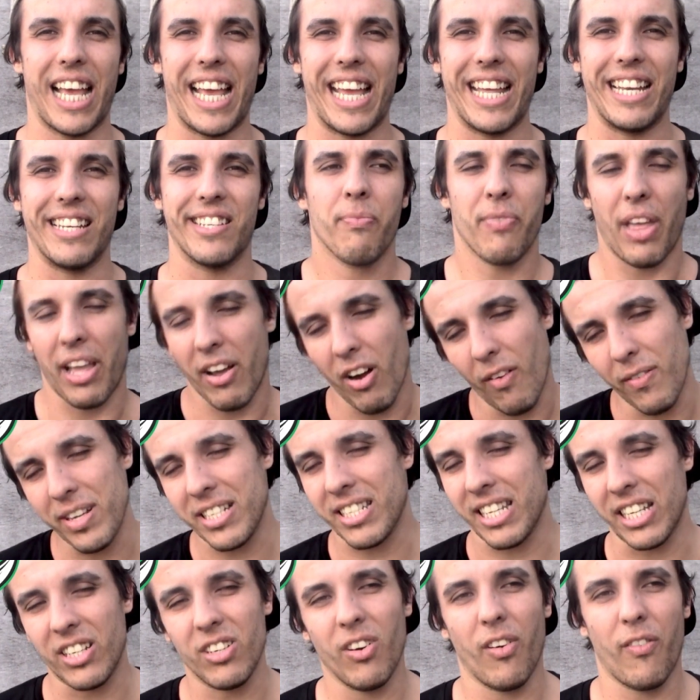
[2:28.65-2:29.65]
and they
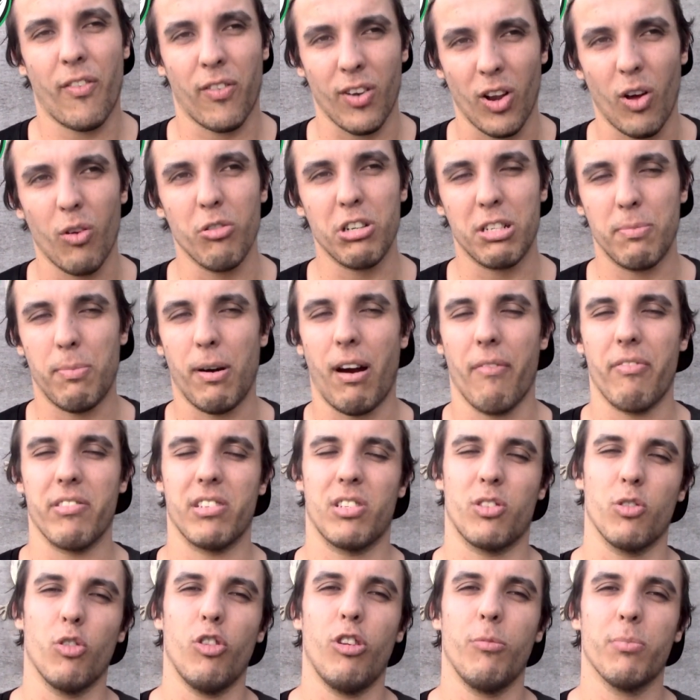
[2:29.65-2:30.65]
obviously got flogged by the
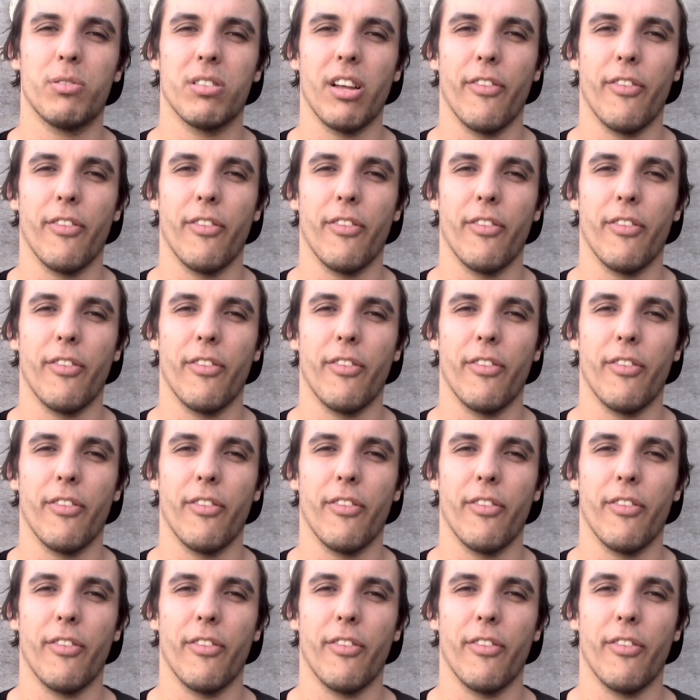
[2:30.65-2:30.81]
Storm.